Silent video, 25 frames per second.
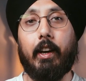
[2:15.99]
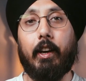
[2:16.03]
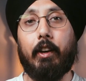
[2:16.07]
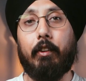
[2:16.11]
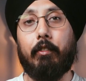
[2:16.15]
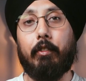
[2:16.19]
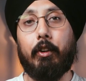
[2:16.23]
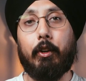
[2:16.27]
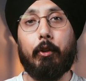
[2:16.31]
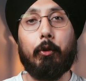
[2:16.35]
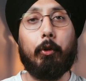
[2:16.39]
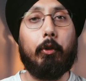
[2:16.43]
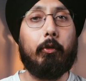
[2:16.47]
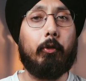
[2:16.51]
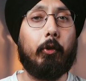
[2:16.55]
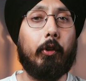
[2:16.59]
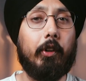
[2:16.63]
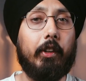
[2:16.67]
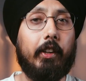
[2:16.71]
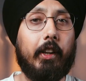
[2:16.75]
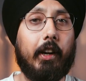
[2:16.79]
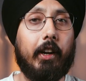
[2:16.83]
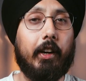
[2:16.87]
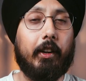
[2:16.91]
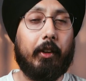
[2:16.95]
and we don't
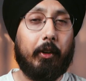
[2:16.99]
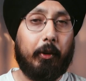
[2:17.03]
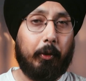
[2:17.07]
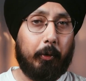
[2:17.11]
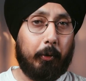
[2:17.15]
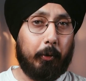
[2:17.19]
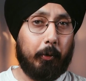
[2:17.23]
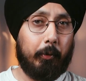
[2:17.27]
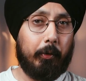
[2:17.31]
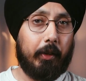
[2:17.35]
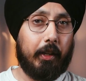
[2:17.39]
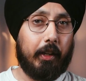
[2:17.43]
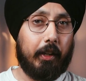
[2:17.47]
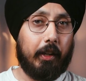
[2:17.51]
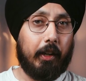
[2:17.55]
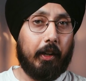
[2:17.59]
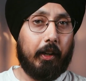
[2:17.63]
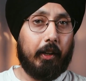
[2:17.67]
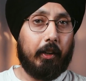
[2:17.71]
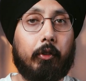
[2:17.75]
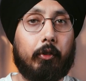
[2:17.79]
want that, do we?